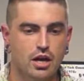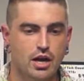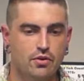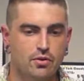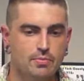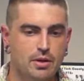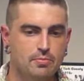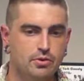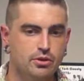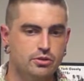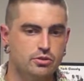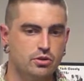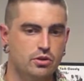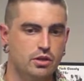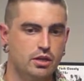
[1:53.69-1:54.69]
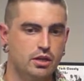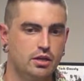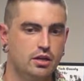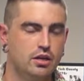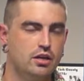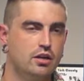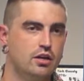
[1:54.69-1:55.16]
I remember
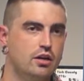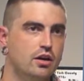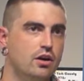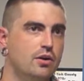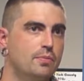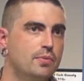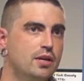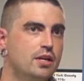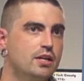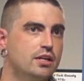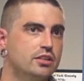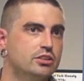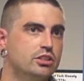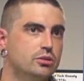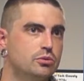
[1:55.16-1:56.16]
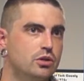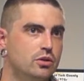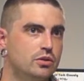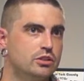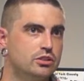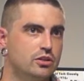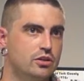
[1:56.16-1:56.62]
during our meetings, she would
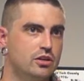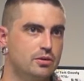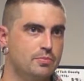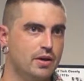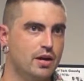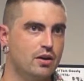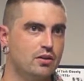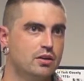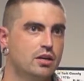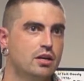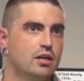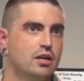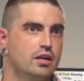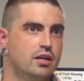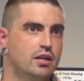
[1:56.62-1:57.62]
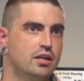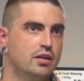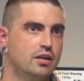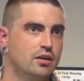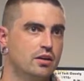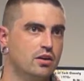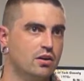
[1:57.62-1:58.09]
always talk about
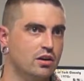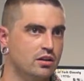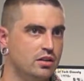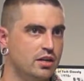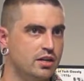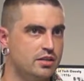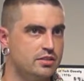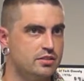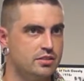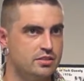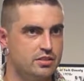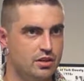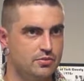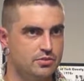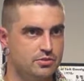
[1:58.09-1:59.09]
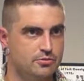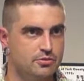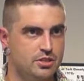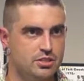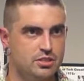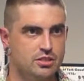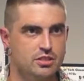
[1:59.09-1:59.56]
getting our clients to
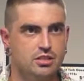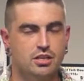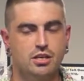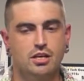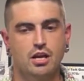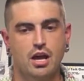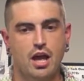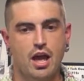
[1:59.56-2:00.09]
self-sufficiency.